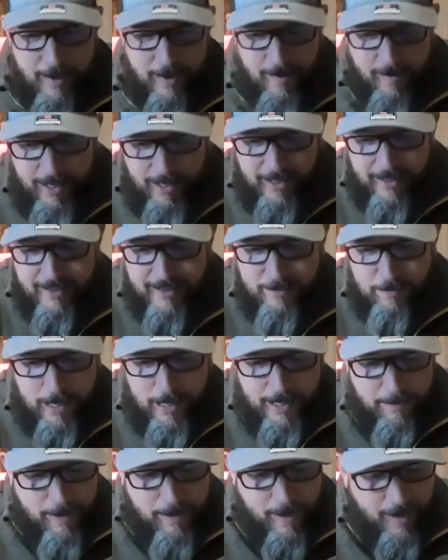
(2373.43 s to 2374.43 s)
don't need to
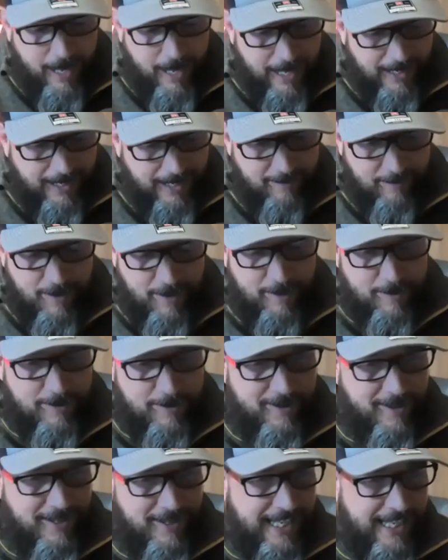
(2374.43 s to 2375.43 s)
speak about any of
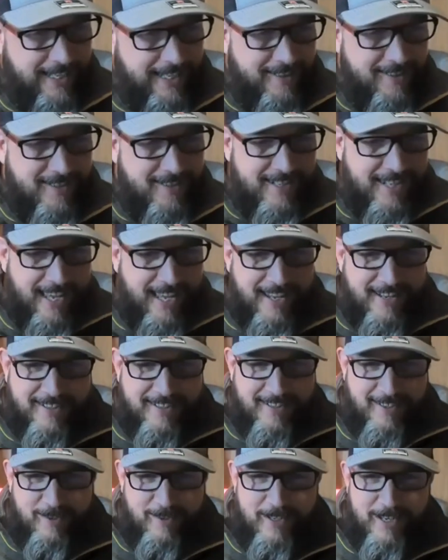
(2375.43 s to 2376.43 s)
those things.
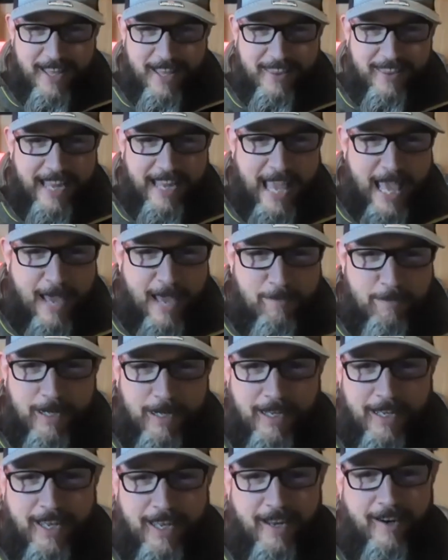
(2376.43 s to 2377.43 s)
Yes, there's nothing
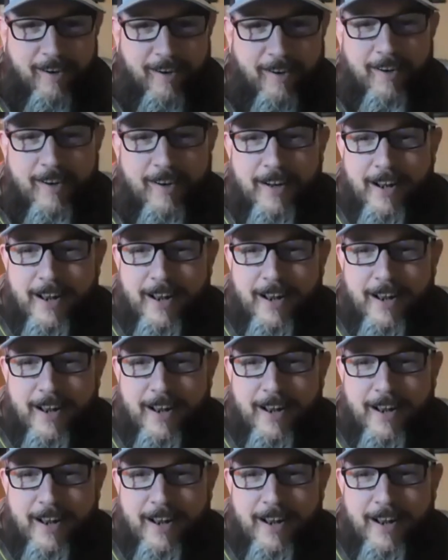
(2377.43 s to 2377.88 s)
happening here.